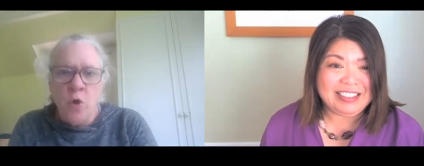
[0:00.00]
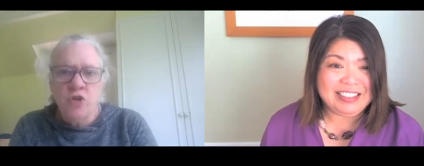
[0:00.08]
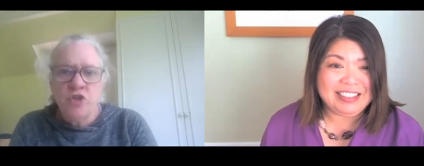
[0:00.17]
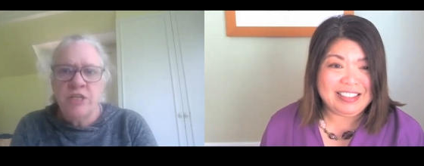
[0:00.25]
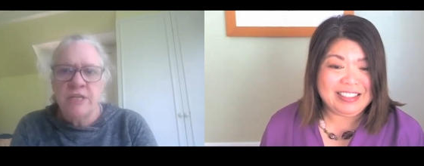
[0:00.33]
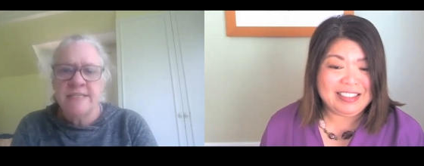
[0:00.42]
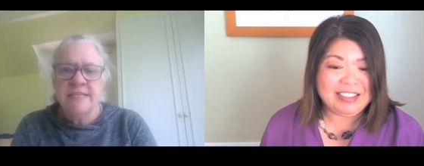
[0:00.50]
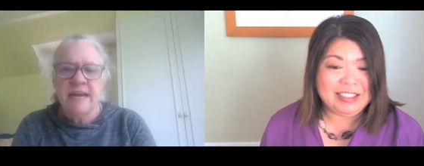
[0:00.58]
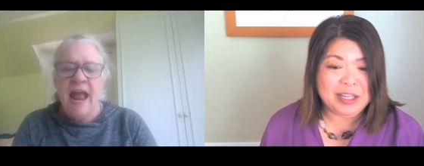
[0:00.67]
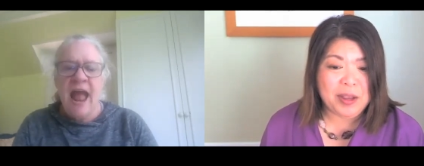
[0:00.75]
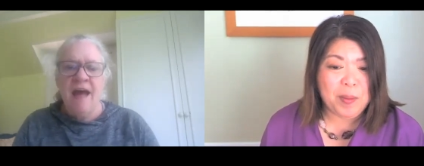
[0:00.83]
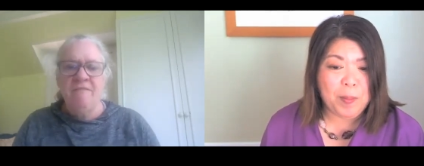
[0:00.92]
Speaker 1: she doesn't
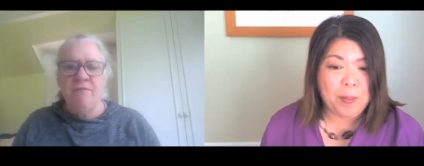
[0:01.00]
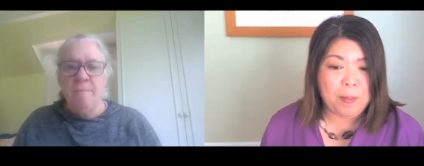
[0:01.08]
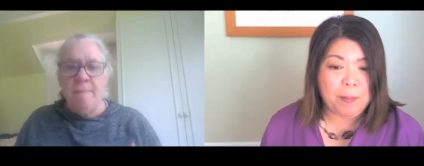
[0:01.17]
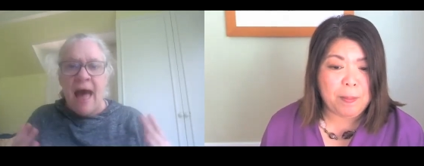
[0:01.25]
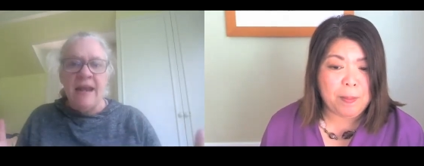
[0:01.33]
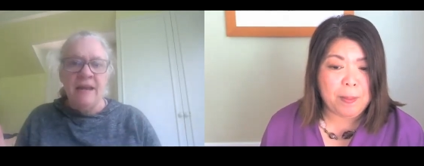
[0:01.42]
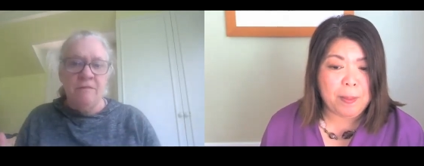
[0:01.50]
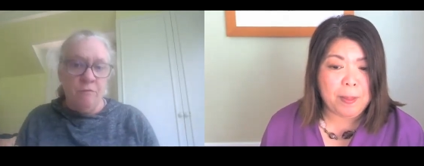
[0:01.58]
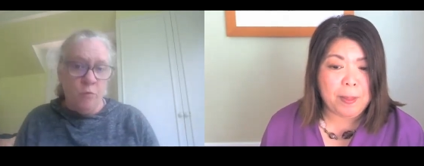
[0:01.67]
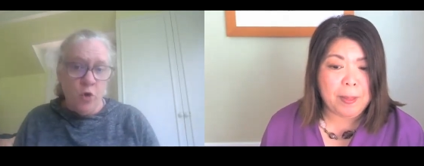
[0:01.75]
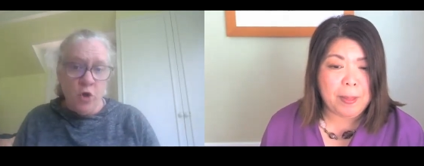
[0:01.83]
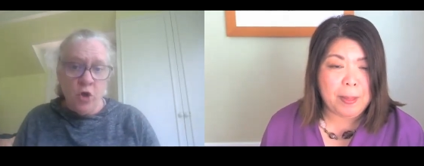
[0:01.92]
have the body of
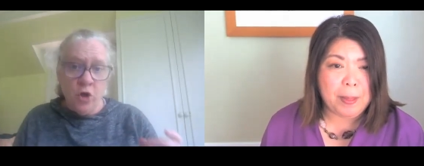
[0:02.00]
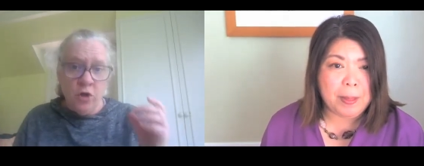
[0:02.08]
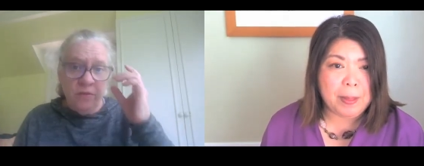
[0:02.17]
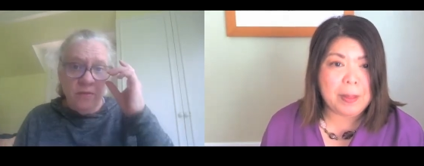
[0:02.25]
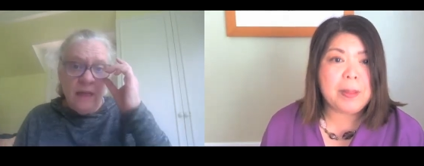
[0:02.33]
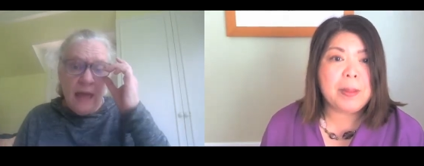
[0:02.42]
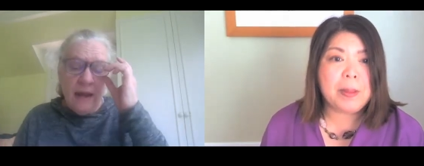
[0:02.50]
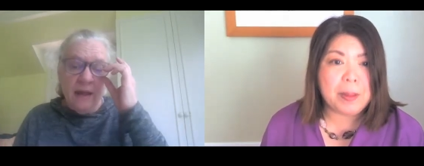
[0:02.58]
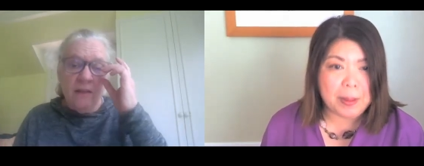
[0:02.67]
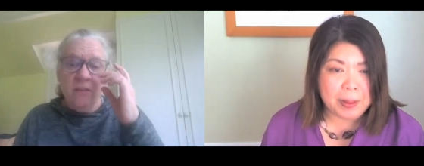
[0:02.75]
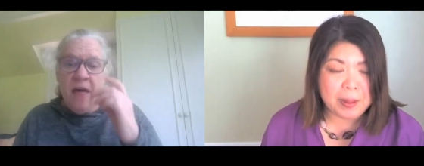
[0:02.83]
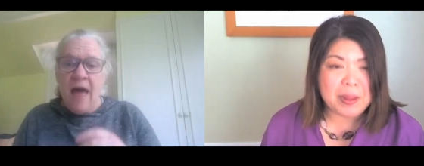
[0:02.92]
work that
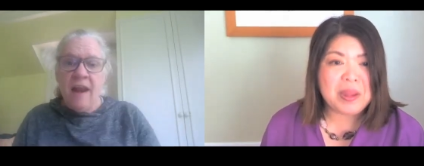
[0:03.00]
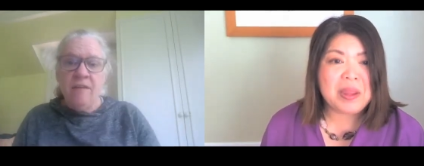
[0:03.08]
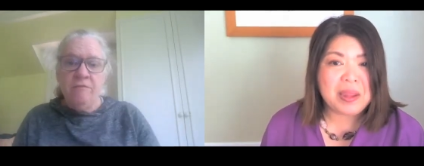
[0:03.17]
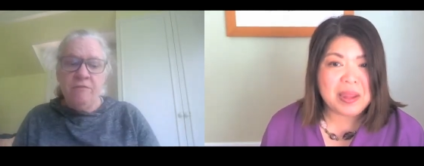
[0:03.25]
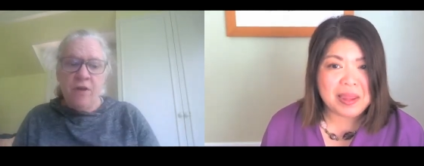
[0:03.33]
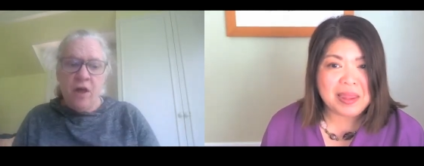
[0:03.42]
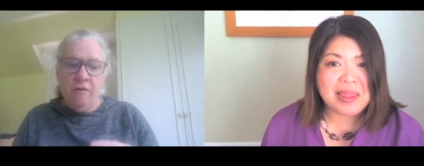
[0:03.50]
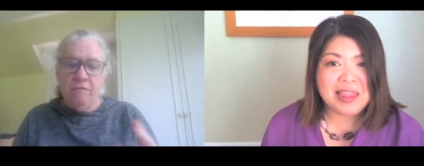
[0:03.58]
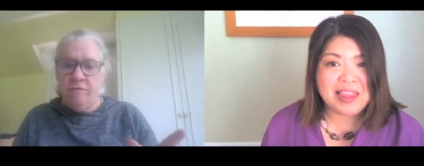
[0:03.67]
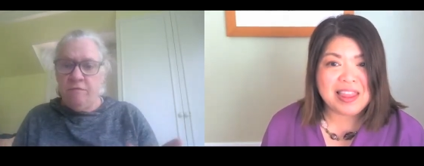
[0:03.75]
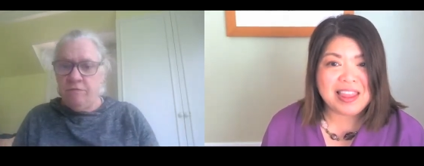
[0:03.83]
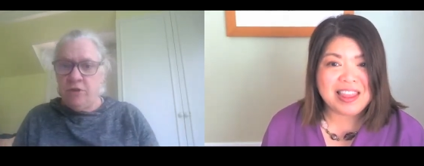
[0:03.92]
a lot of
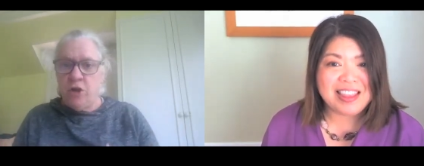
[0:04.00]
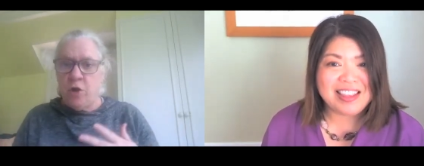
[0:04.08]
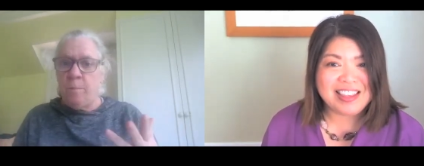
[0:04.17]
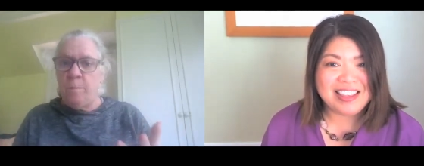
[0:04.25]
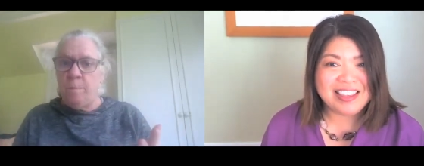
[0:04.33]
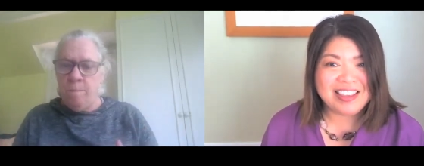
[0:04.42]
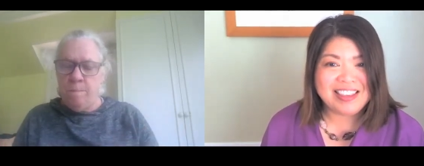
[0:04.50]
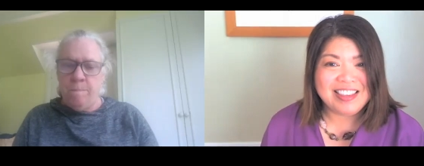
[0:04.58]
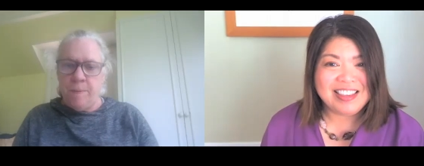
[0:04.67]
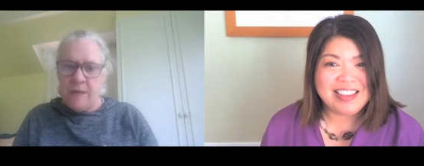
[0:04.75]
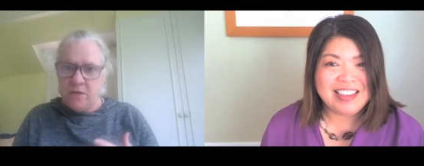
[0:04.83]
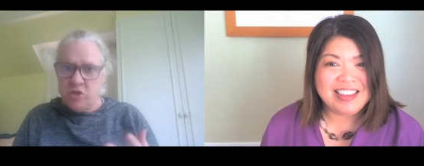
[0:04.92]
of you know
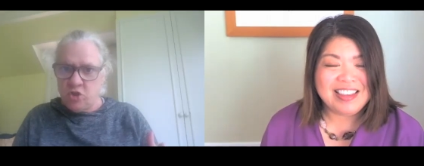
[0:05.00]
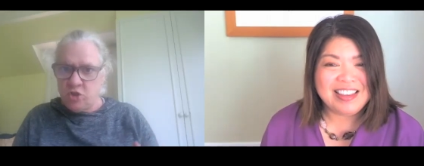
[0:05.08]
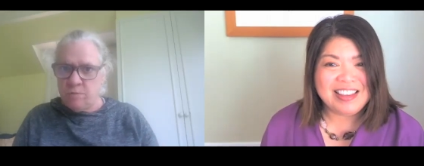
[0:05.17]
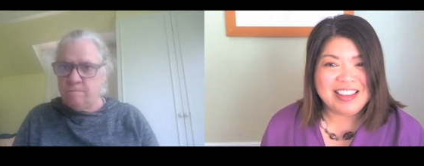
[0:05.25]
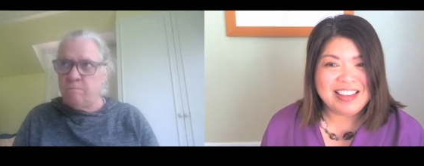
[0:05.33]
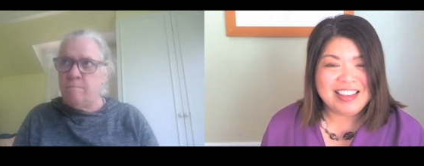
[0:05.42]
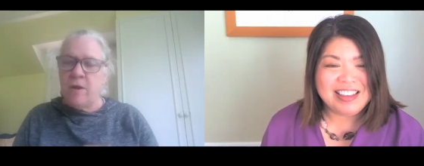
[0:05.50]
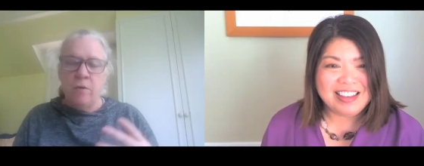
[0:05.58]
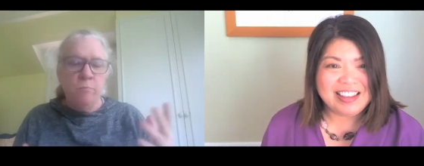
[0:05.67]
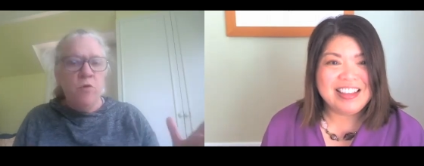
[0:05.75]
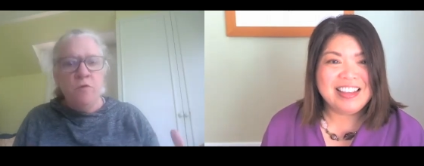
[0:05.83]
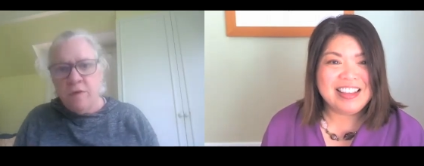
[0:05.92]
binge
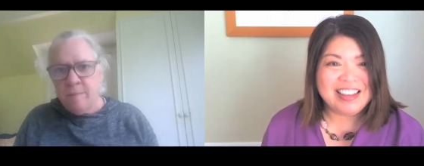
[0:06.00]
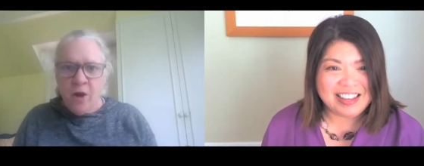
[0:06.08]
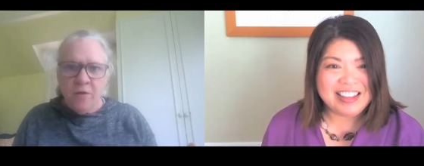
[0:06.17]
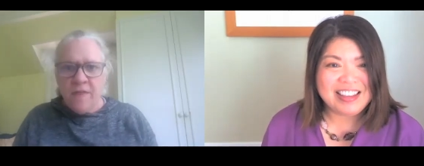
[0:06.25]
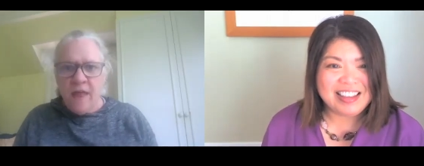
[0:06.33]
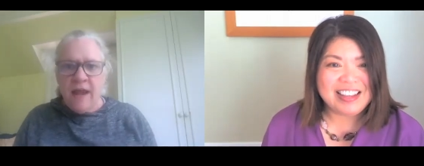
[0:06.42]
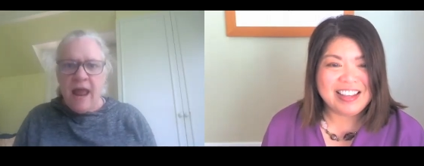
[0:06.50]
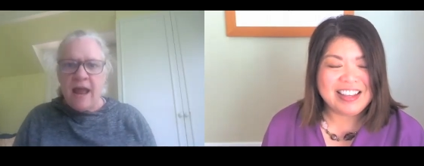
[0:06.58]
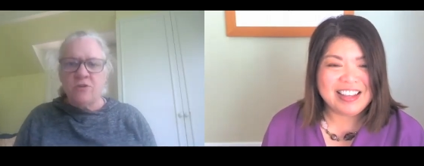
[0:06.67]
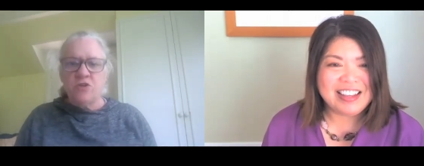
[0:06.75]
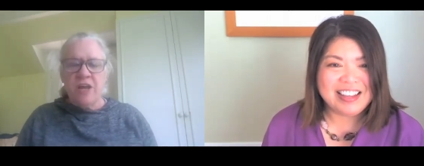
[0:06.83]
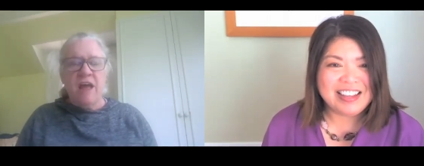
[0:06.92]
movie marathon
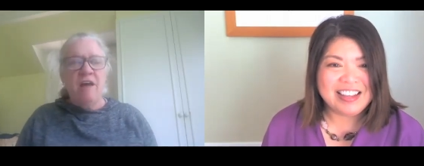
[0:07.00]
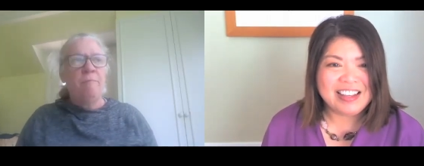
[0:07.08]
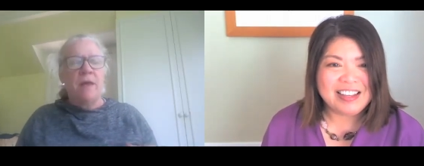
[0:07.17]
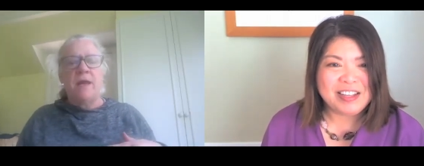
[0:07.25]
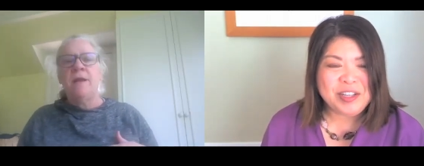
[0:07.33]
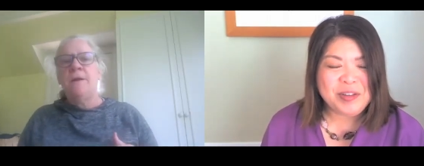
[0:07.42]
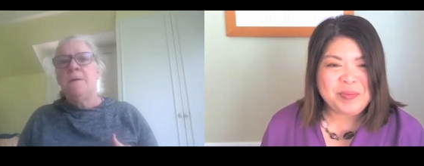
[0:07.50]
actors have, but